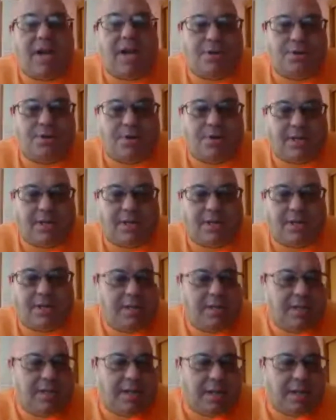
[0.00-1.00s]

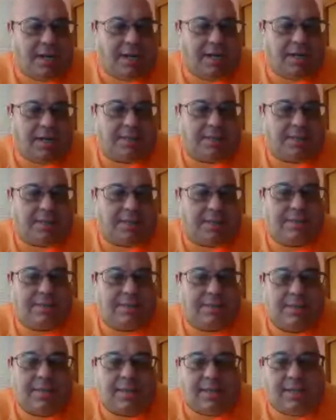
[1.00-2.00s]
1200.
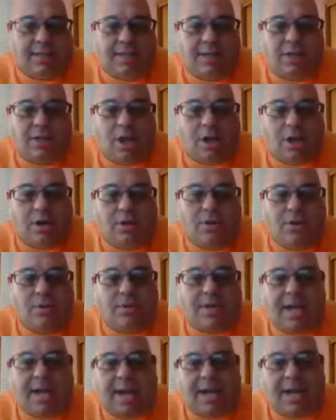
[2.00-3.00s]
In
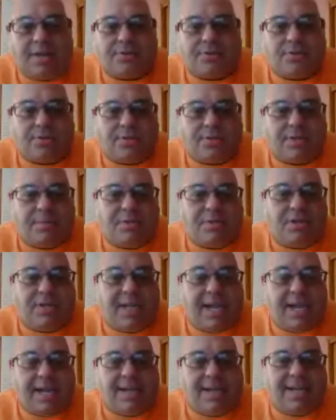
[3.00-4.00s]
Newcastle,
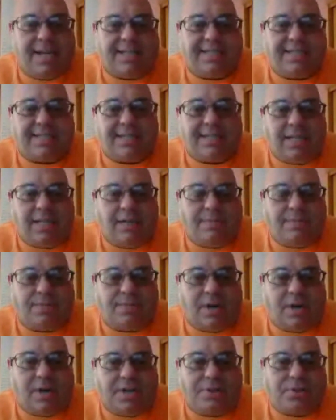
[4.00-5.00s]

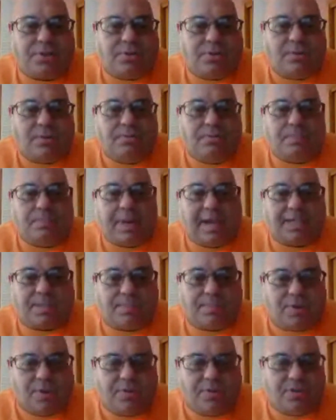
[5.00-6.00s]
WKST for high school
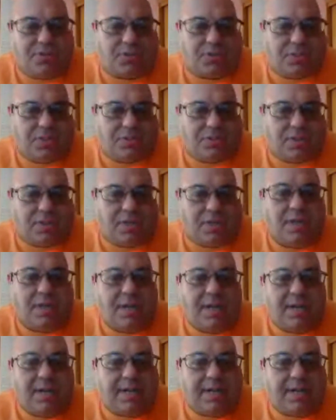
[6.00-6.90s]
basketball this season.